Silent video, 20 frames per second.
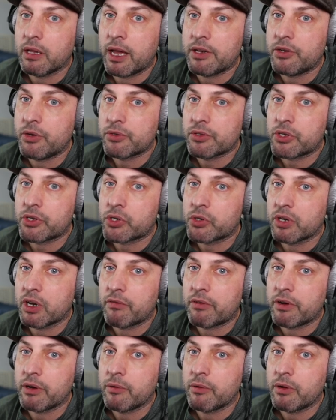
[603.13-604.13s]
end user should
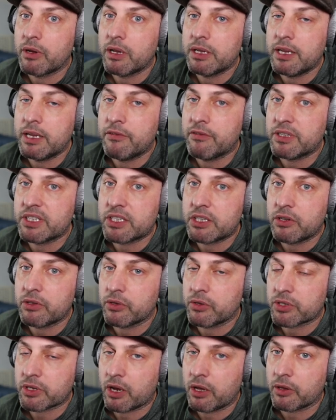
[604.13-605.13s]
never even see
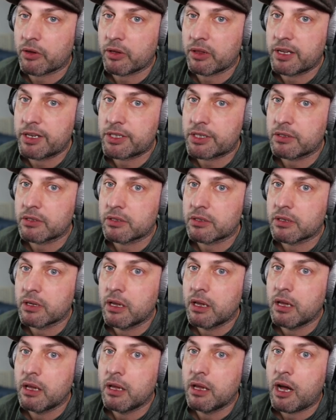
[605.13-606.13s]
those calculations.
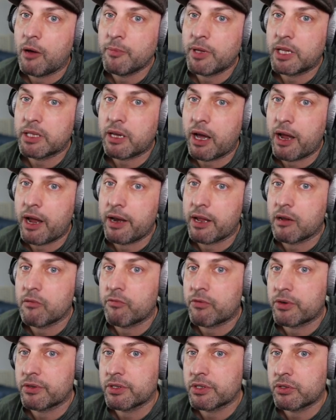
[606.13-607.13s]
I'm not hiding them
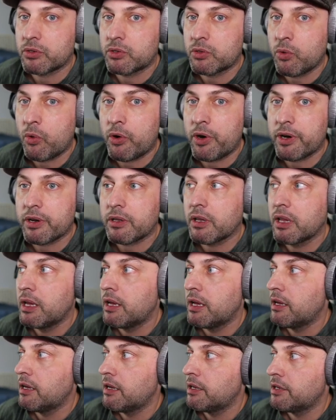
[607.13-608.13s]
for this tutorial,
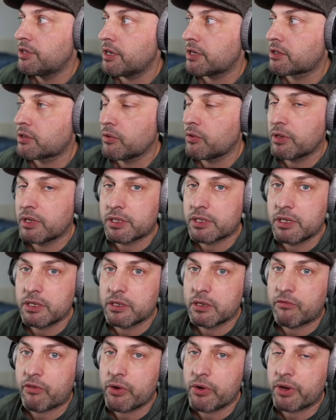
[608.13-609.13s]
just so it's
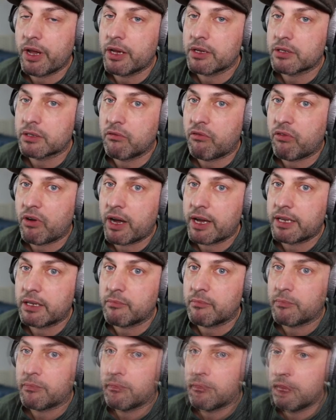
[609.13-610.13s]
easier for you guys to find
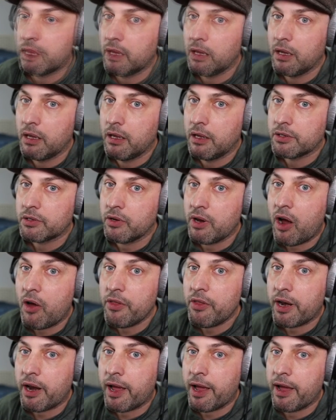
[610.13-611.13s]
them. So now
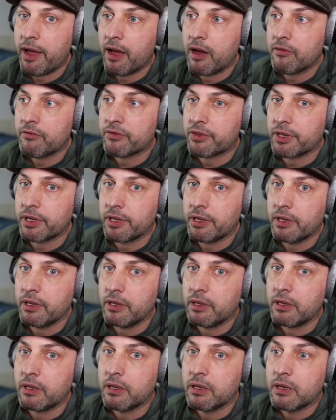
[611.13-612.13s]
that I have
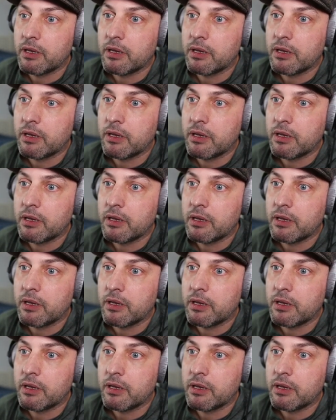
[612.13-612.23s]
the